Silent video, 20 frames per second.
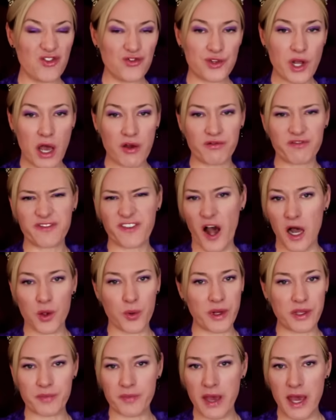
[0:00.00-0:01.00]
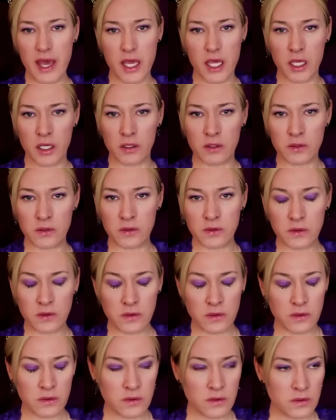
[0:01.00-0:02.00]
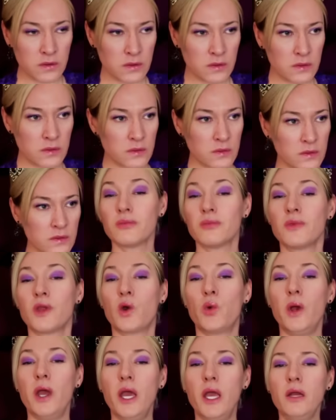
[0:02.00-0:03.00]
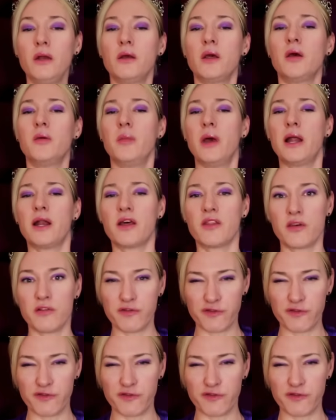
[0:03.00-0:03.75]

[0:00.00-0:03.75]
don't fuck with me. Queen Camilla the